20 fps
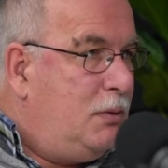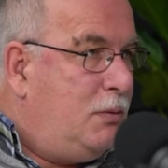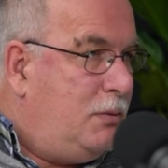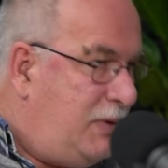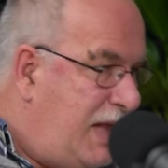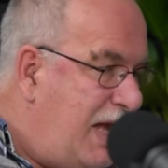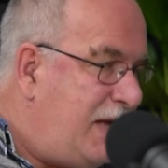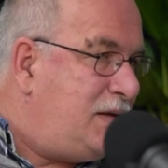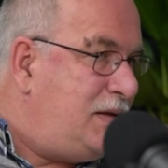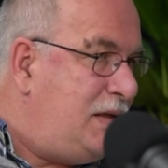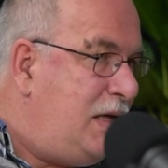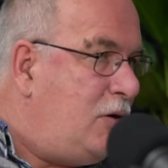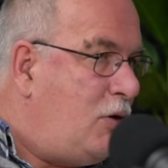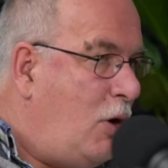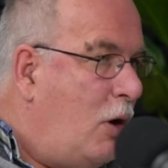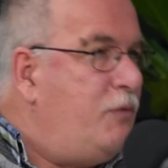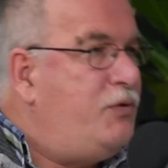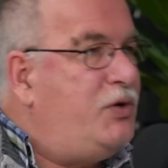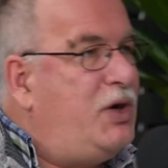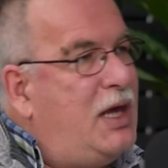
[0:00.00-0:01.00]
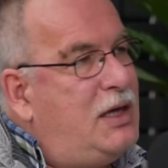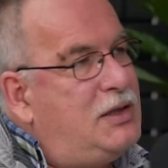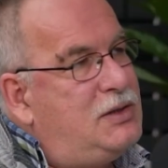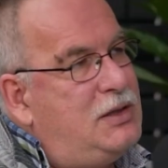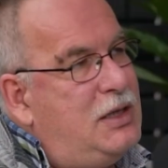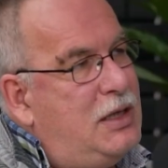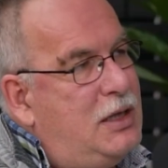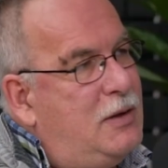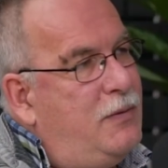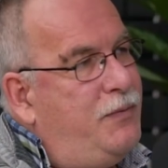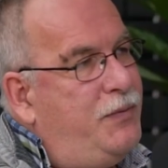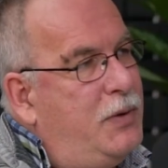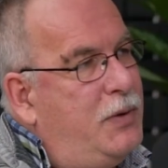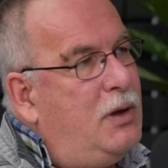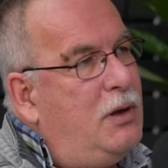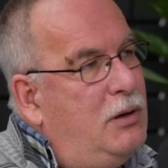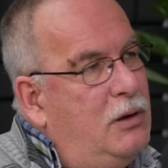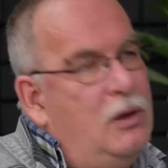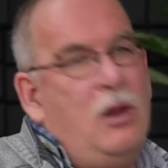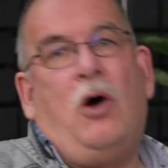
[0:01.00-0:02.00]
next year, over next year,
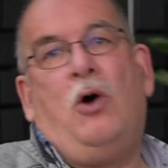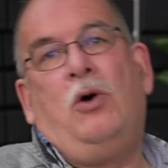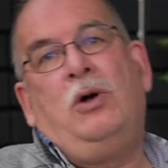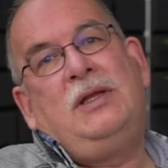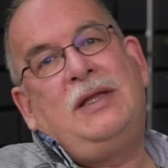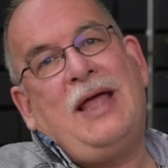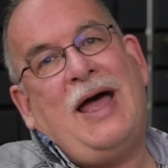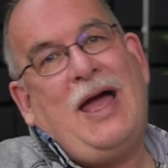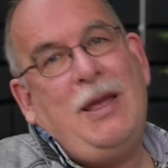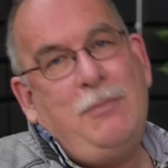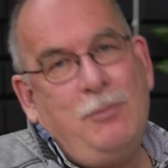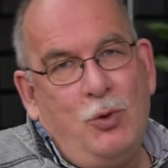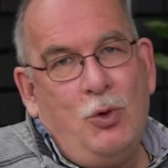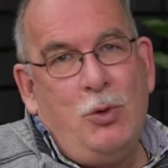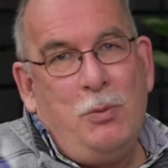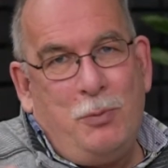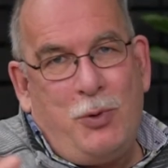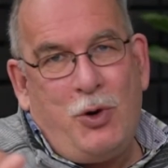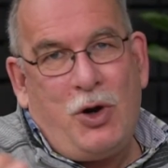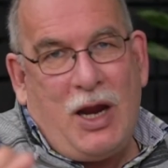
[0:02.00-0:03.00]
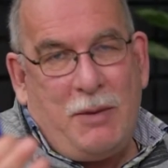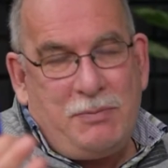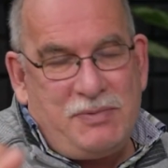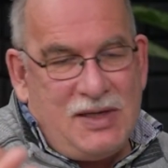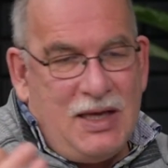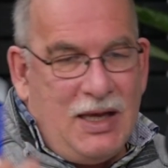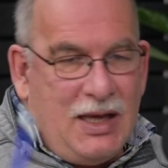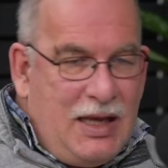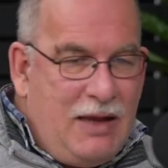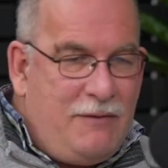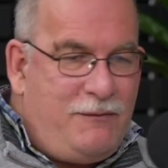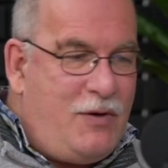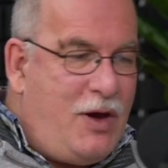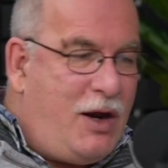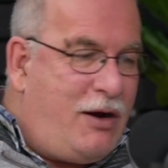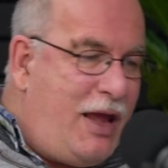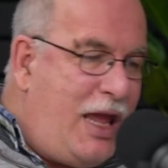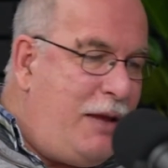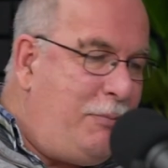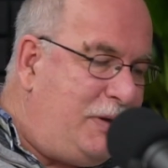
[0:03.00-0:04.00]
long time boom perhaps, if we
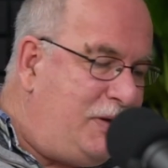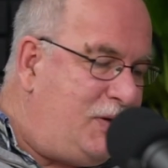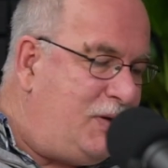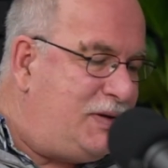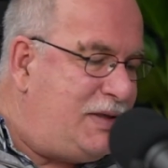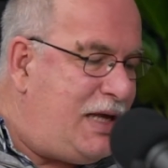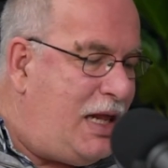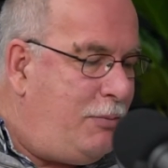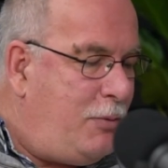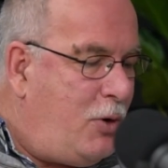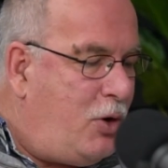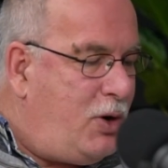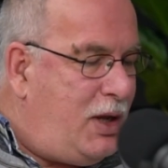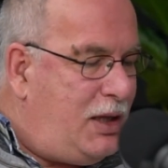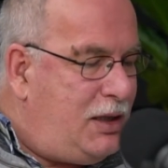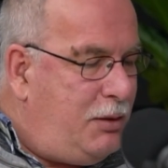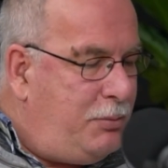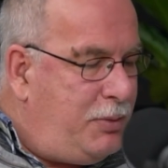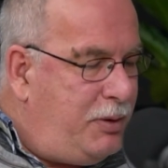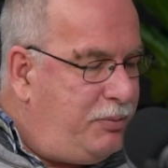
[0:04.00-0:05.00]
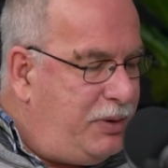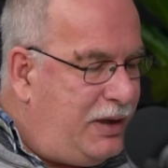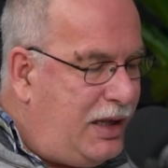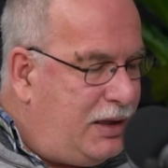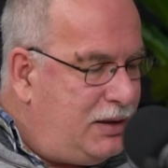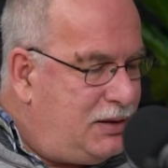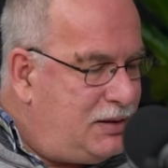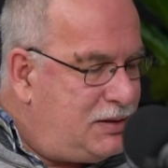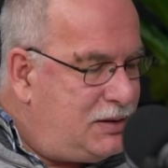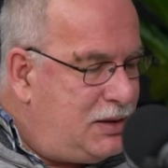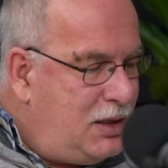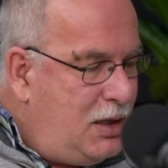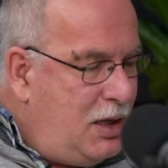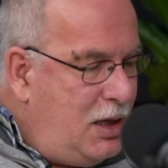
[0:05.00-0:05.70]
are able to sell more edible plants.